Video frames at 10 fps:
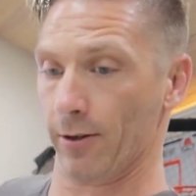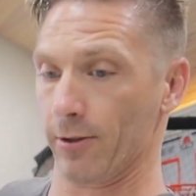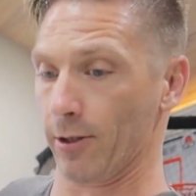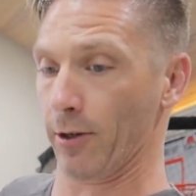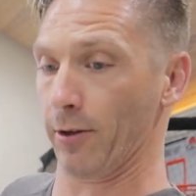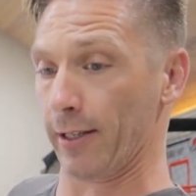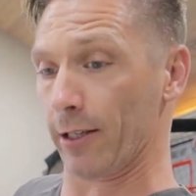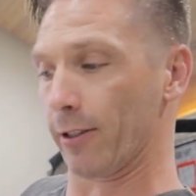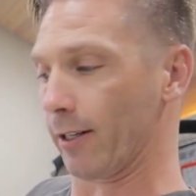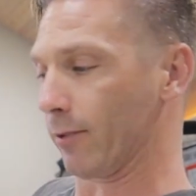So it's
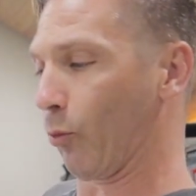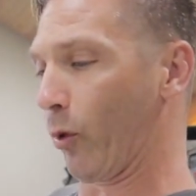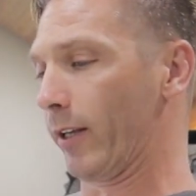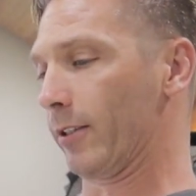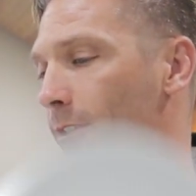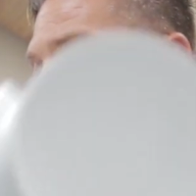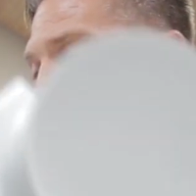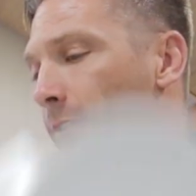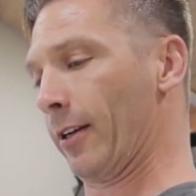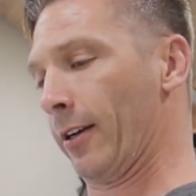actually got some weight to
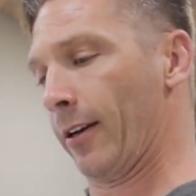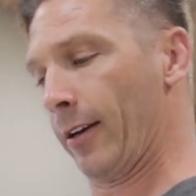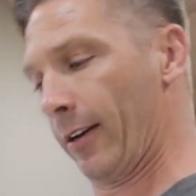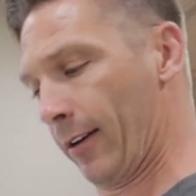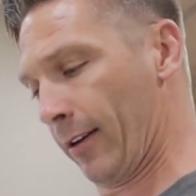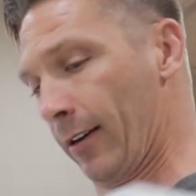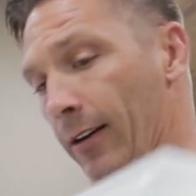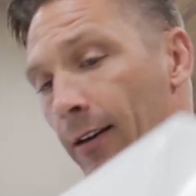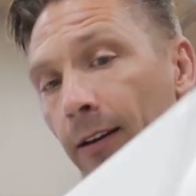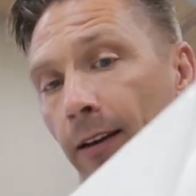it.
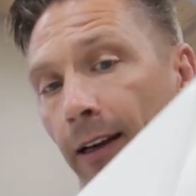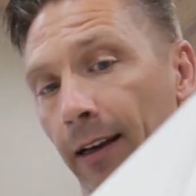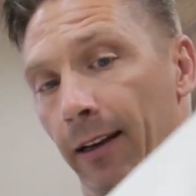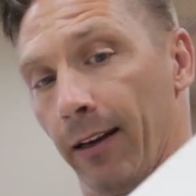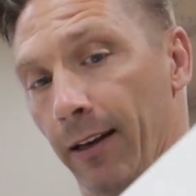And